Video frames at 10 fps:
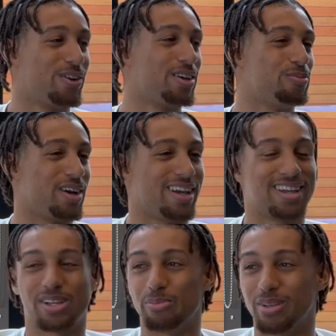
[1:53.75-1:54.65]
by
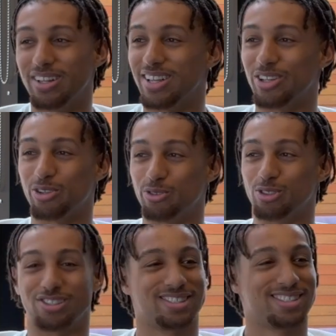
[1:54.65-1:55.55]
Middle Hill
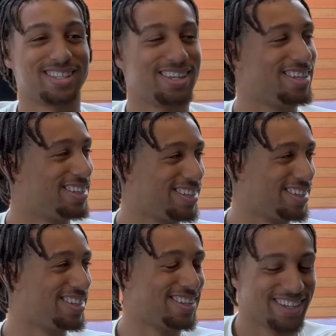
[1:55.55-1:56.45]
Cruisers.
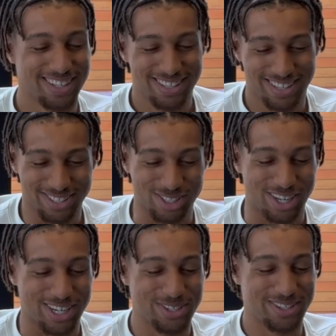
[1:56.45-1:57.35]
Little shout out.